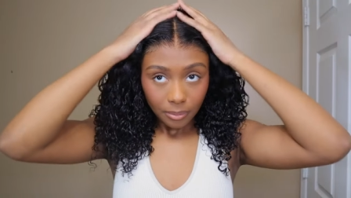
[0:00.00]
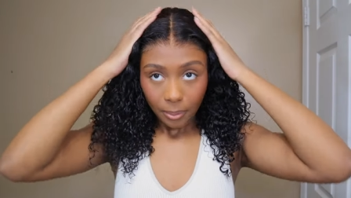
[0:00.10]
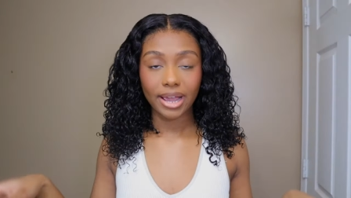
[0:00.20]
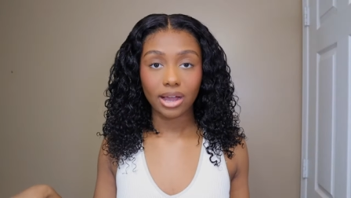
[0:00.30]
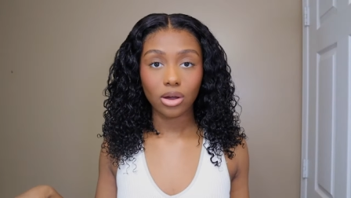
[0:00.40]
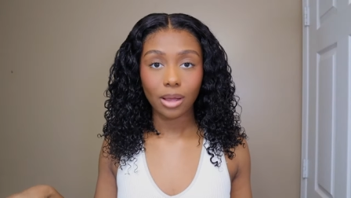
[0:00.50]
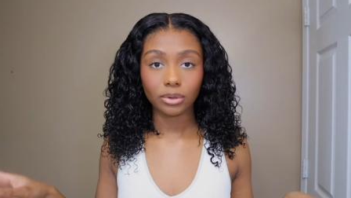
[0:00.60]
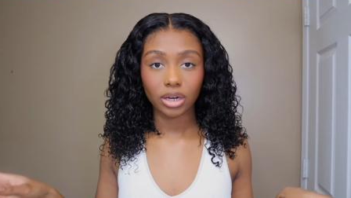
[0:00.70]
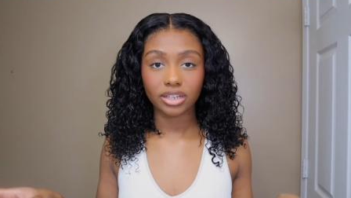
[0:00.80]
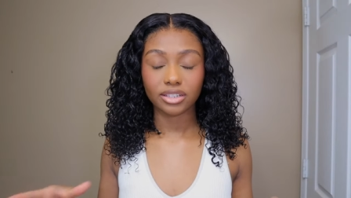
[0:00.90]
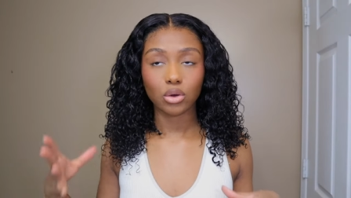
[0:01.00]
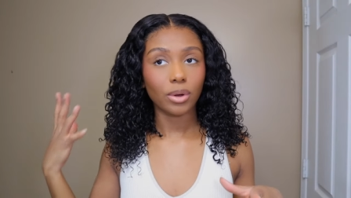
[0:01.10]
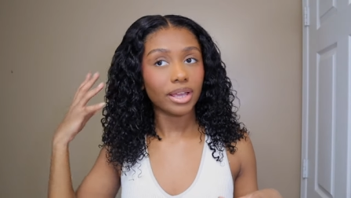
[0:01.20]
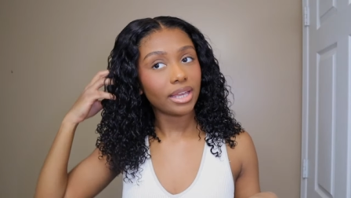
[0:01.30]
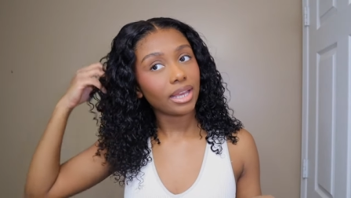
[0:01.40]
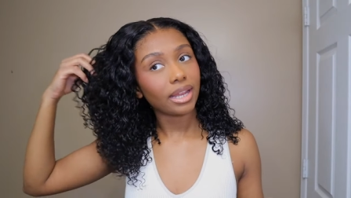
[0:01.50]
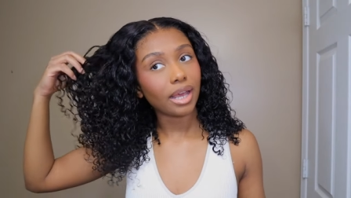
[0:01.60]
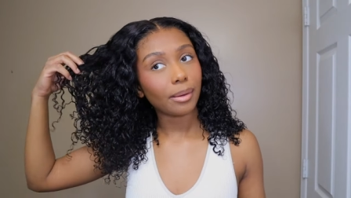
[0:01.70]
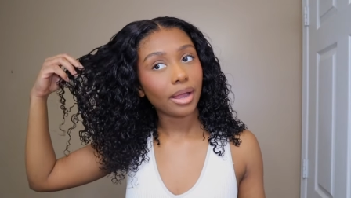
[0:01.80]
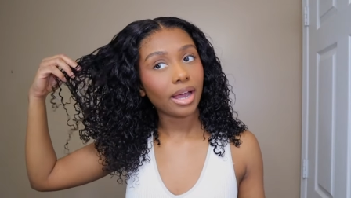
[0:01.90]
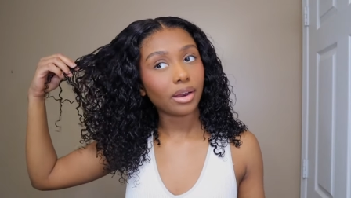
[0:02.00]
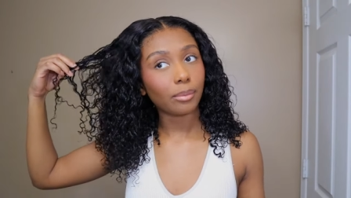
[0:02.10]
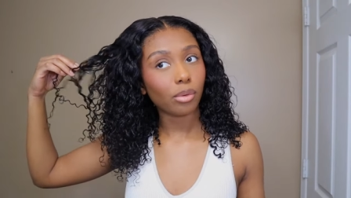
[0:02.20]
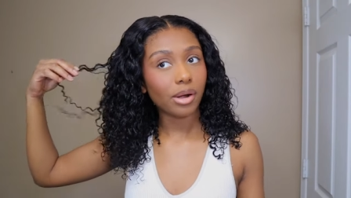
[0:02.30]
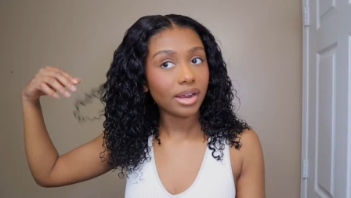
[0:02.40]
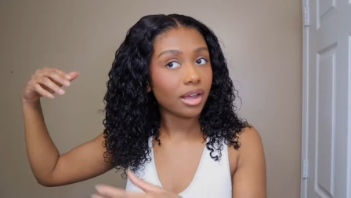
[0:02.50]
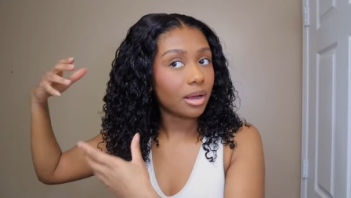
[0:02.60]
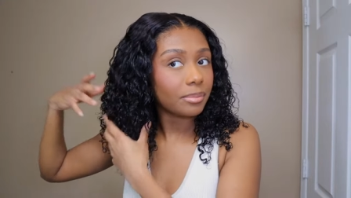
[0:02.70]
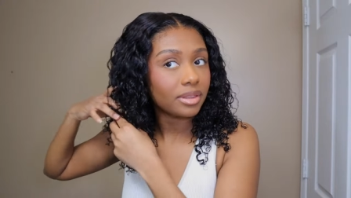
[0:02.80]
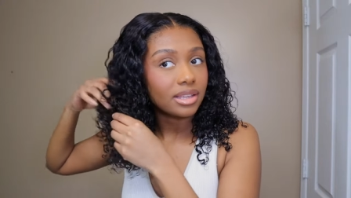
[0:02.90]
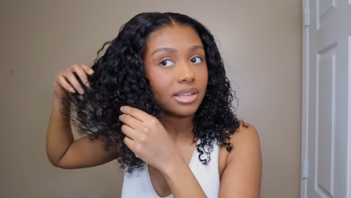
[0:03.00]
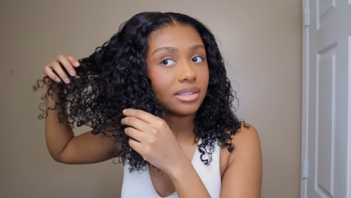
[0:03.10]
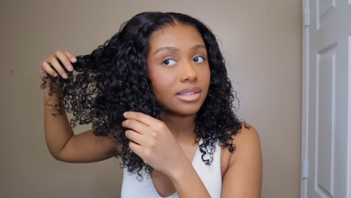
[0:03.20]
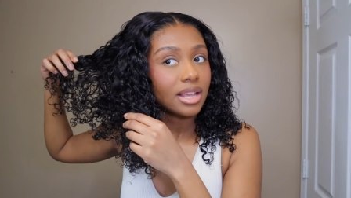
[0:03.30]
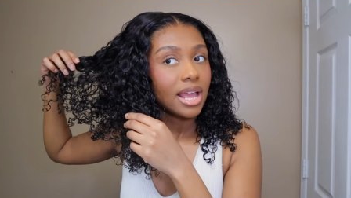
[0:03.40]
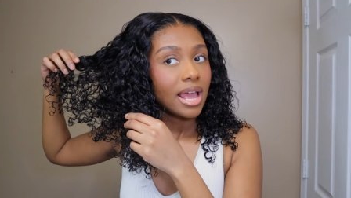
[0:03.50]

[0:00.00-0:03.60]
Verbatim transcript: Now I'm going to just go in and kind of break up this